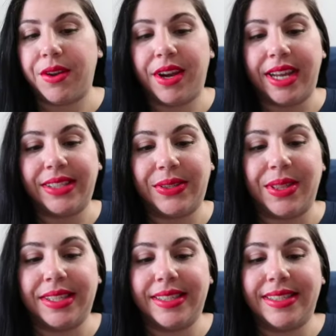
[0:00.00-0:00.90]
All right, so
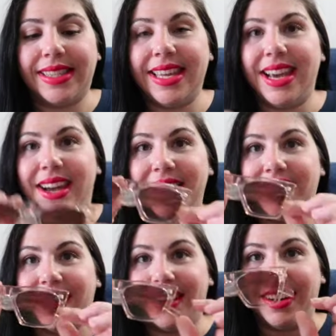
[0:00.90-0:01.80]
this is the
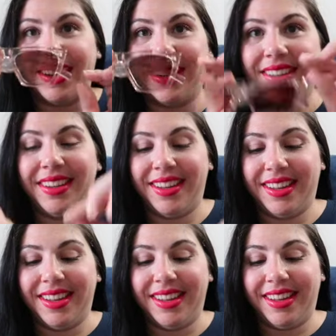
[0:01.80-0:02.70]
other
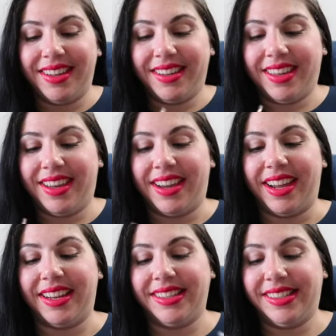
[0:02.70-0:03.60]

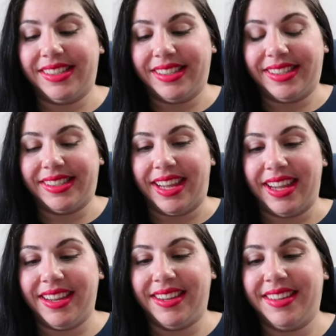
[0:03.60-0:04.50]
kind. Let's
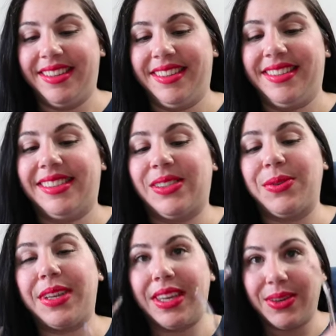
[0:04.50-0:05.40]
see,
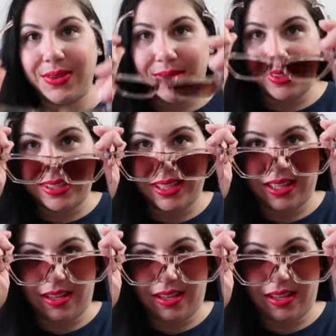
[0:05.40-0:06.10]
so cute.